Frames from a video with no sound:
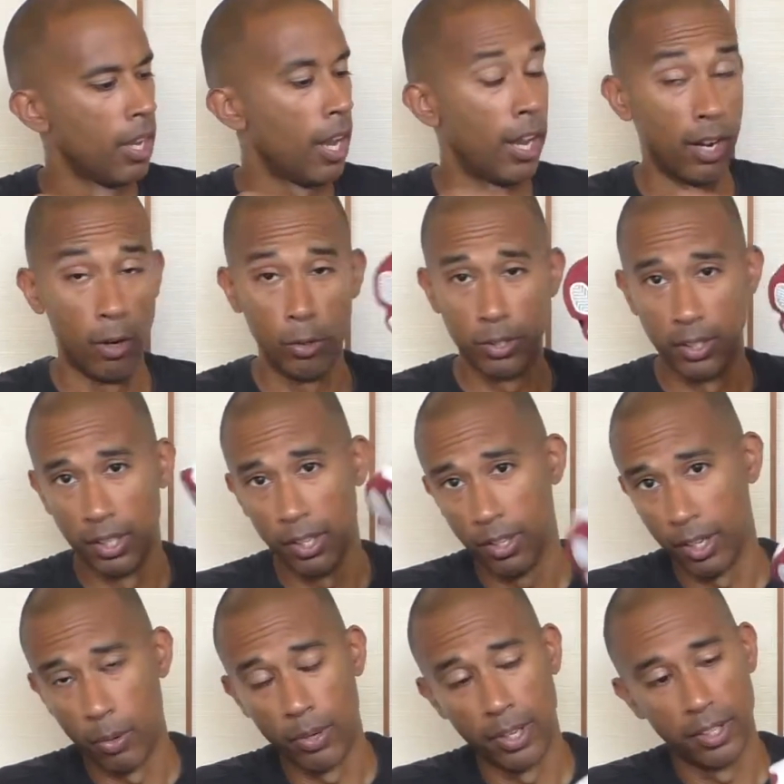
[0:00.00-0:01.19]
And also another
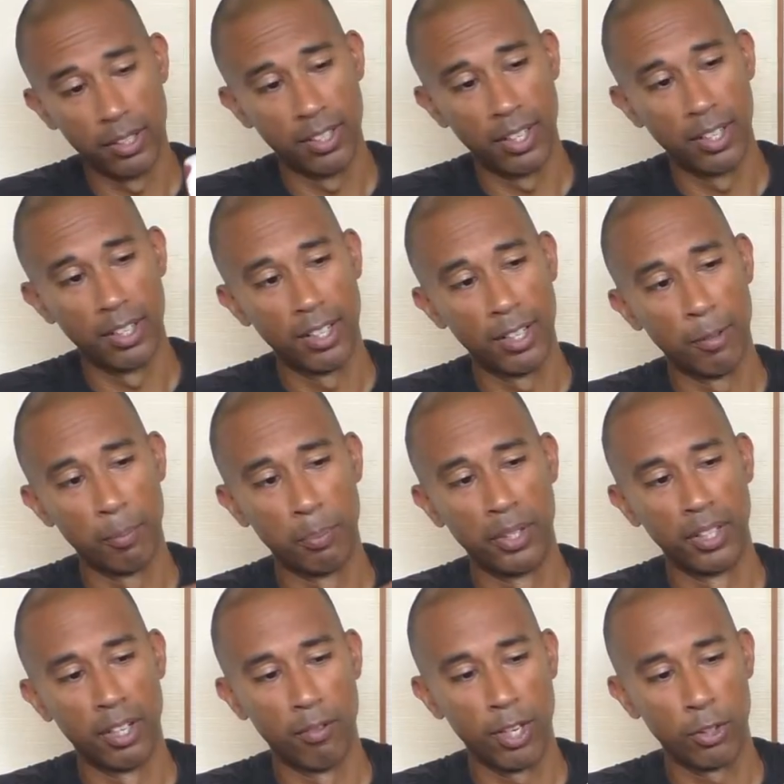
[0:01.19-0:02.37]
thing I wanted to say, it
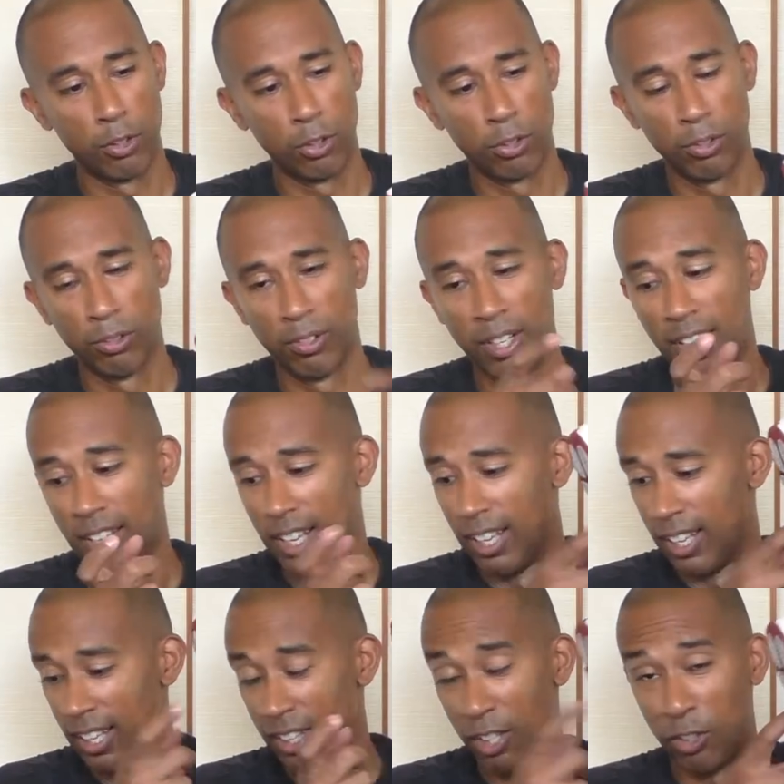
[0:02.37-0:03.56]
being a retro shoe,
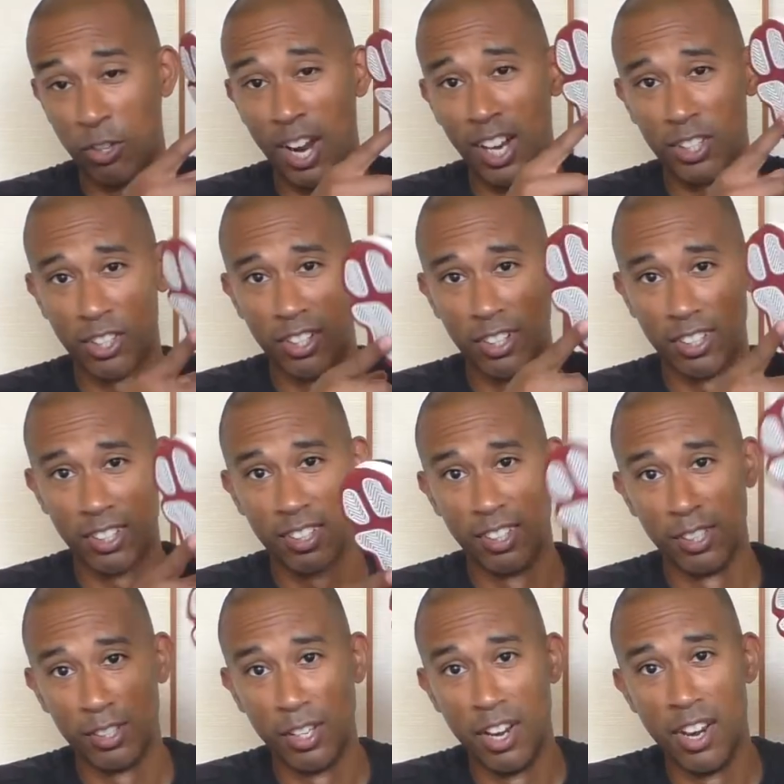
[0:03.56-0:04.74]
the traction on this
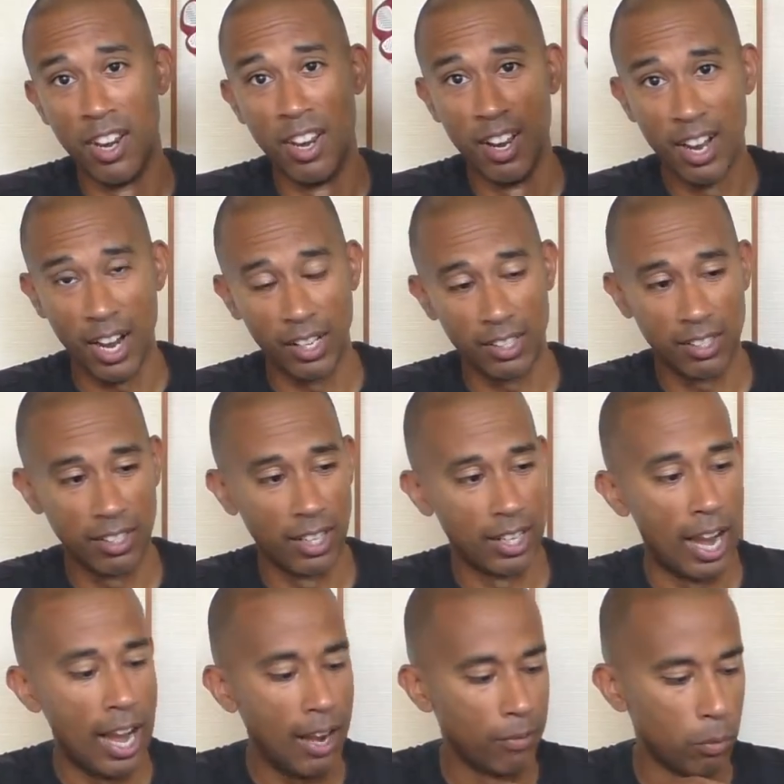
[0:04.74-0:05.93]
is nuts. Like,
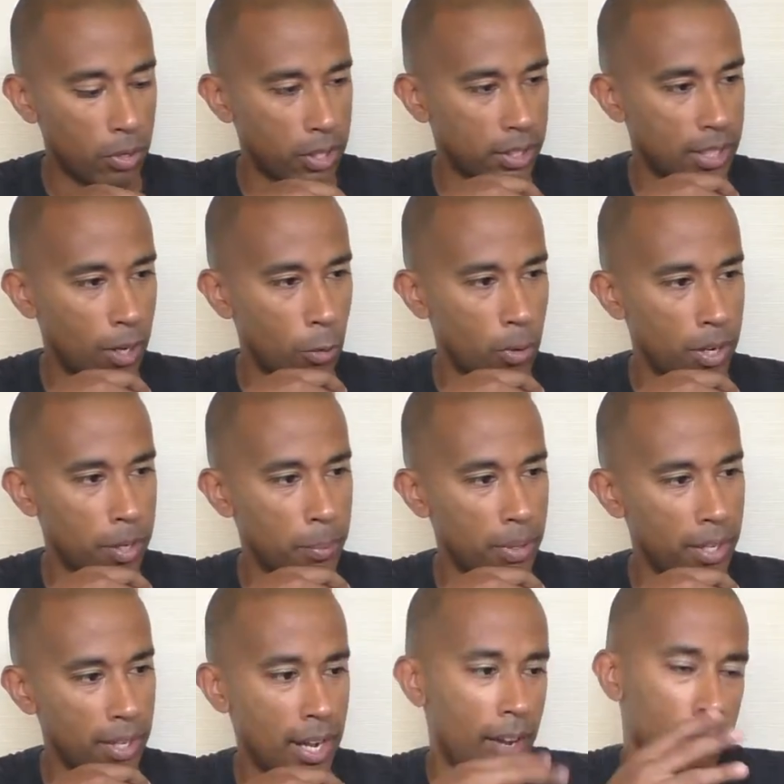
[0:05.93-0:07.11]
I have worn it down quite a
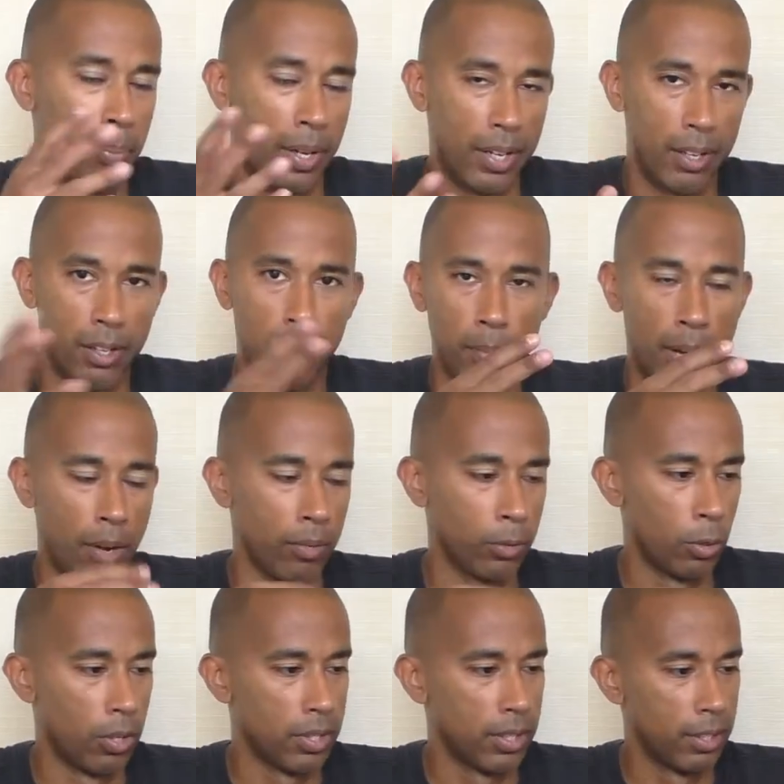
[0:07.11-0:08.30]
bit. I have played in them
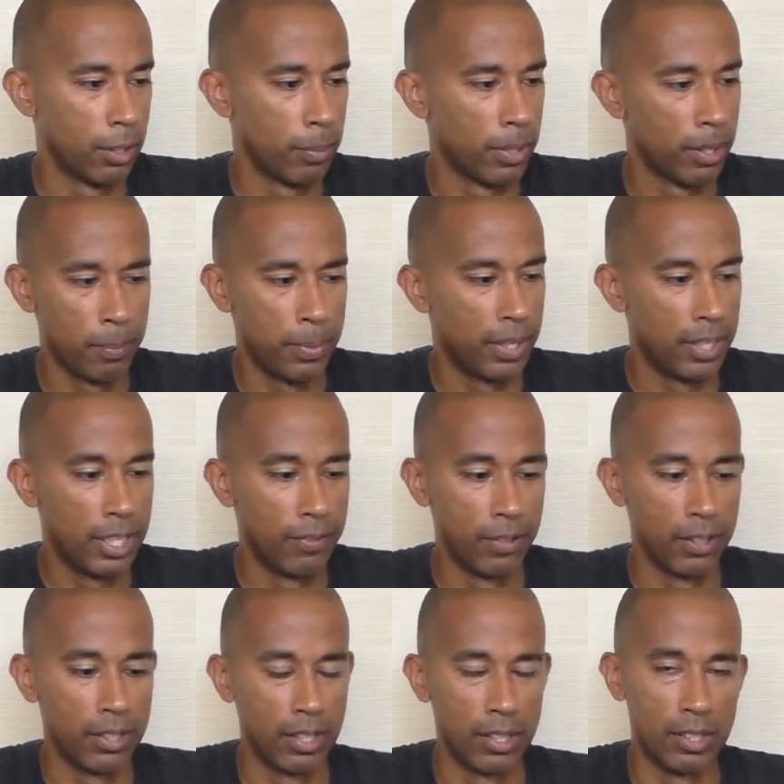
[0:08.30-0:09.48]
outdoors a little bit, but
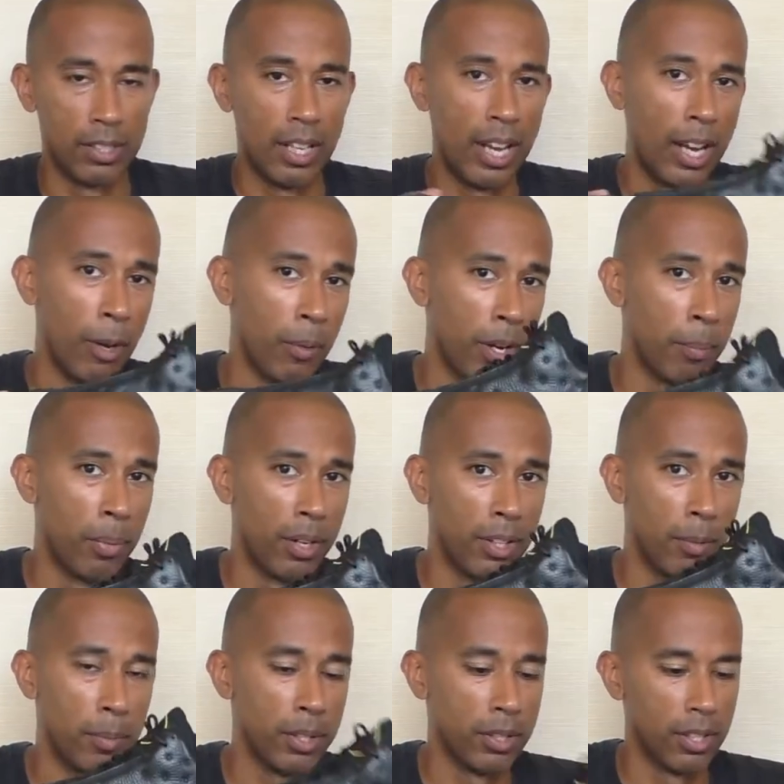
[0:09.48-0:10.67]
even to this day, when I bring
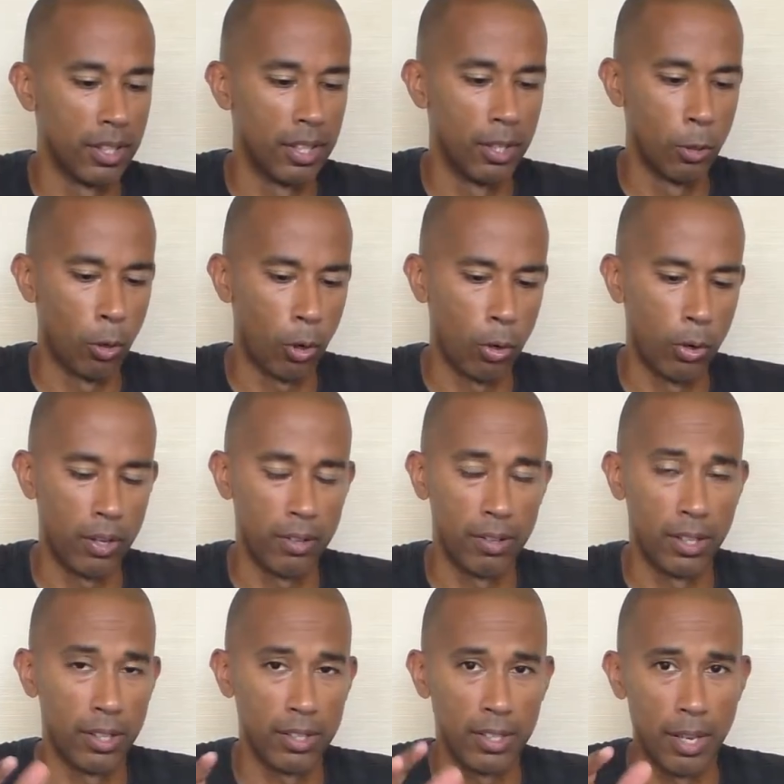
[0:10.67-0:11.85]
them into the indoor
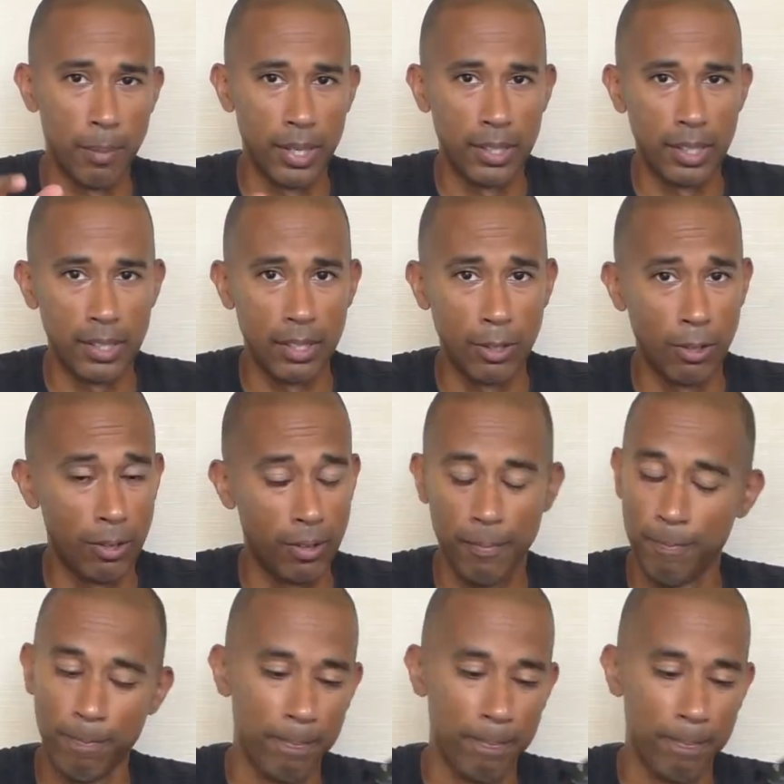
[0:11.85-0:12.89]
court, semi-dusty court,